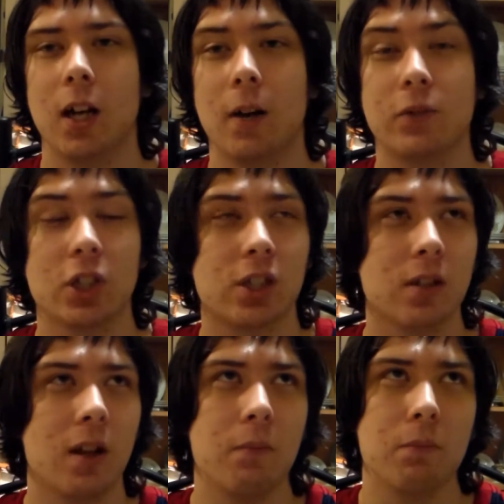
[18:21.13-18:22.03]
of
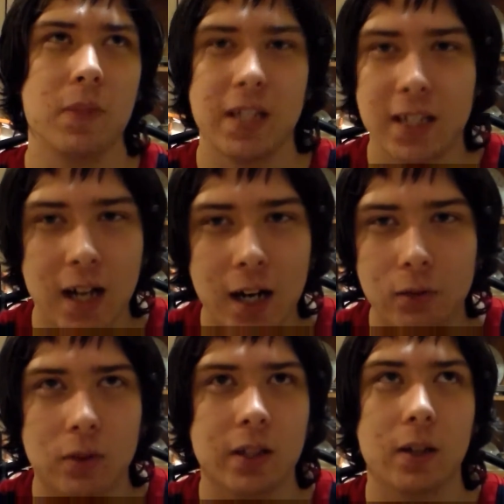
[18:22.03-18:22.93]
just
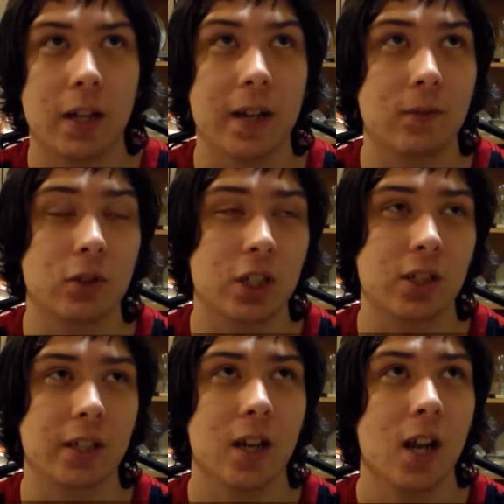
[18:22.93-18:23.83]
mediocrity,
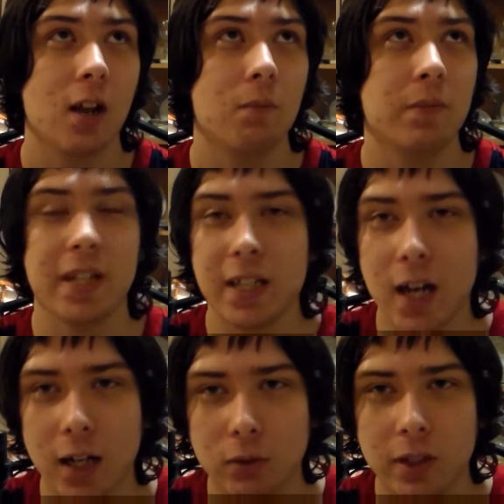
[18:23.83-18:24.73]

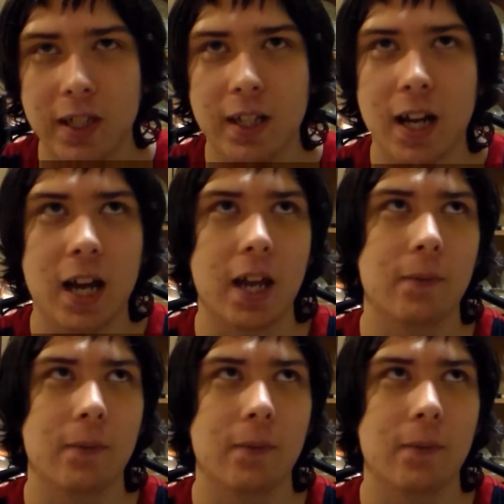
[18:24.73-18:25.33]
mediocrity